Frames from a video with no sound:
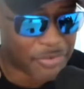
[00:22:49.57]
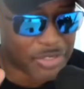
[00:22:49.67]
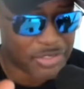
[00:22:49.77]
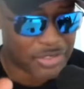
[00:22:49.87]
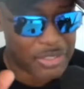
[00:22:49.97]

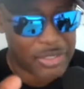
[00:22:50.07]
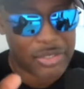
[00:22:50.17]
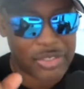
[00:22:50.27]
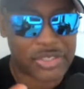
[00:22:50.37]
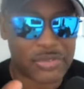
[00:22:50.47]
Because
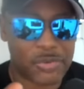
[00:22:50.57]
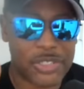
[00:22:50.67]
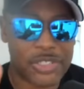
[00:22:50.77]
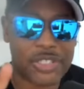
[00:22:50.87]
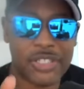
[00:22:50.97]
this is one
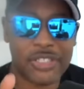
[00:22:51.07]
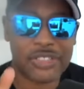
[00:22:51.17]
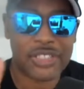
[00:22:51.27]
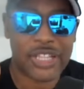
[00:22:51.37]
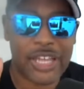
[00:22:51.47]
of the things
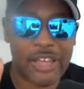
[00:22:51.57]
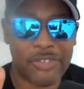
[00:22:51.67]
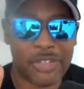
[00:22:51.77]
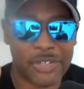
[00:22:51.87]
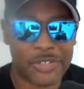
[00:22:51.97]
that I have
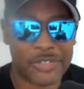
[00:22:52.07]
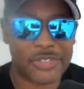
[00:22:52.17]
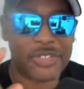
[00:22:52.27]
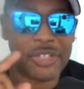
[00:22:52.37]
learned